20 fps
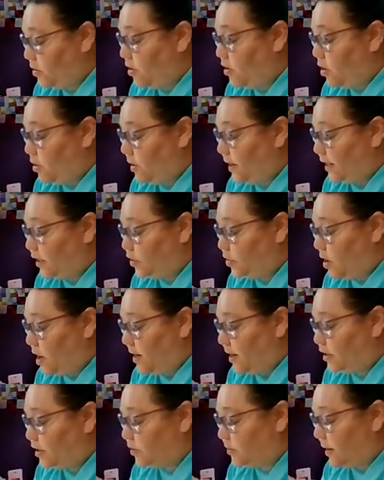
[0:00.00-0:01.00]
No
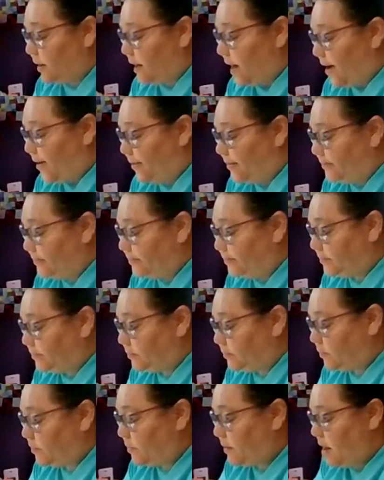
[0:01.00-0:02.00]
electronics right now.
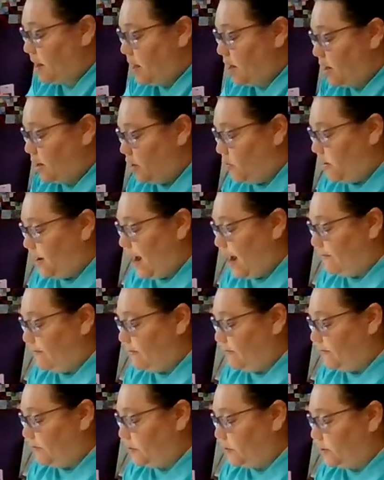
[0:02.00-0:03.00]
You can
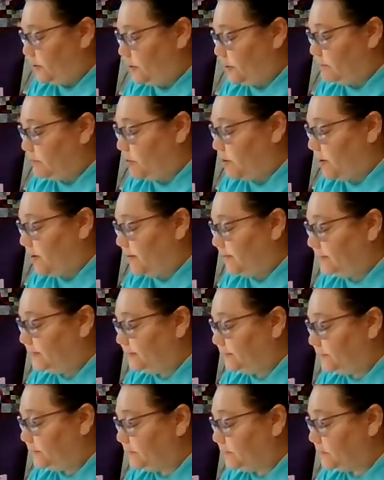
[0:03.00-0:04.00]
have it first tomorrow.
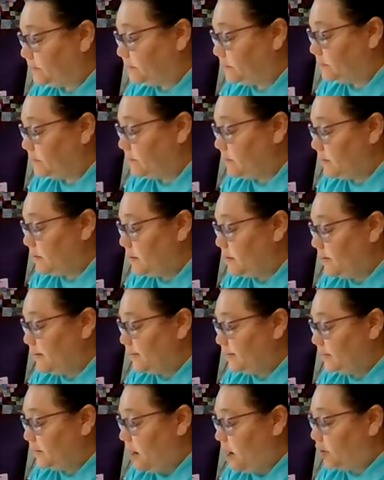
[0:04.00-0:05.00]

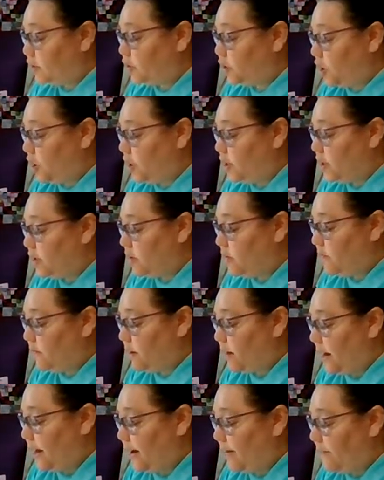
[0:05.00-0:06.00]
I'll charge it
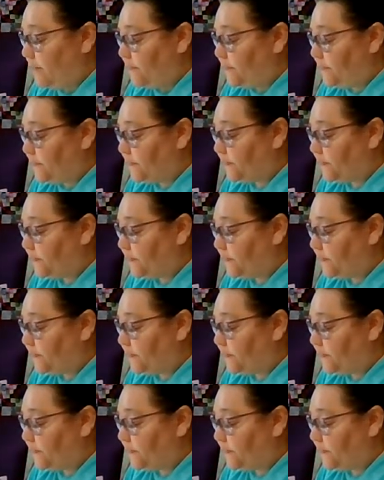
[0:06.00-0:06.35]
overnight.